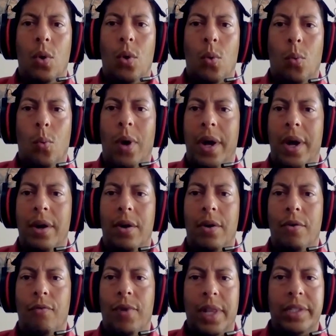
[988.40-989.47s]
what
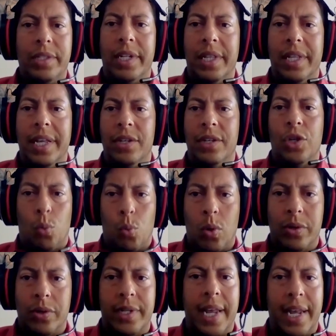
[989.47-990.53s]
realistically is your
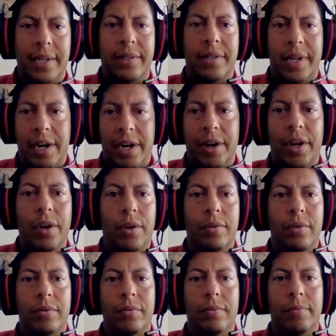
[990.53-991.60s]
worst case scenario.
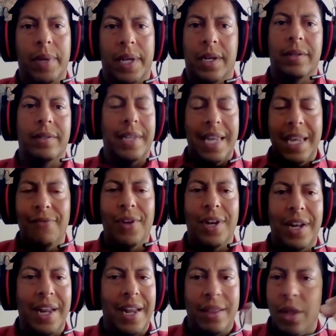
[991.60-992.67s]
Because
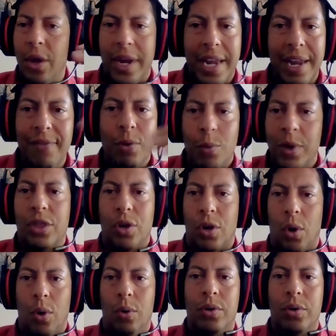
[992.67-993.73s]
even with your
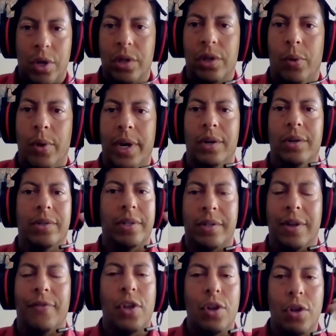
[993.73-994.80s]
own good lawyers and
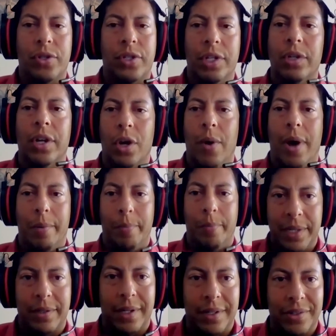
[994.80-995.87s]
stuff, you're still going to go out of
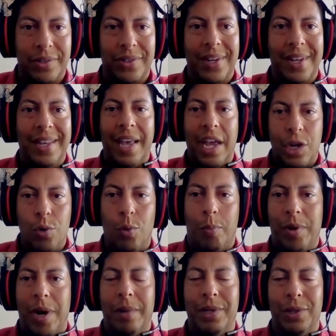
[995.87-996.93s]
business and you will
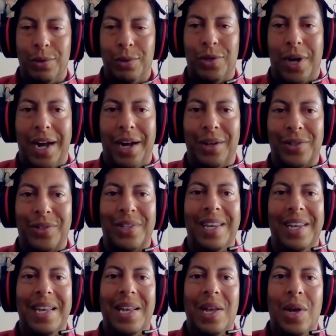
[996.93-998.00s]
probably lose your house.
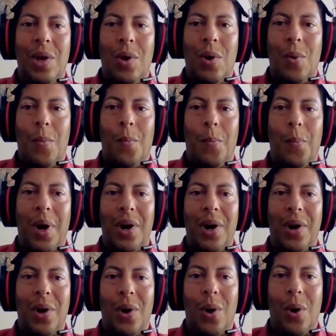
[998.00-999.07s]

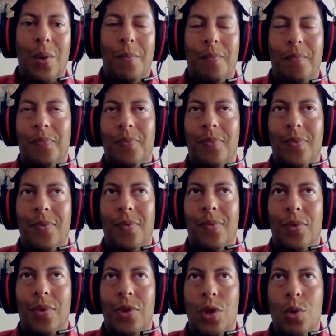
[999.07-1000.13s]
But
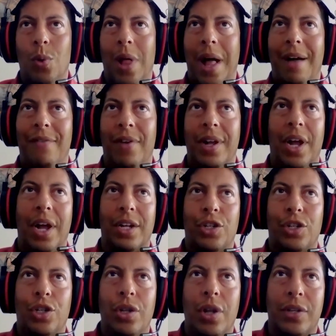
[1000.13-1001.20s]
you will have
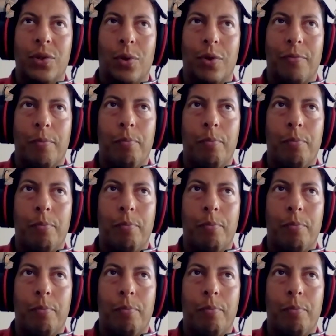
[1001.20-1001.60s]
a sort of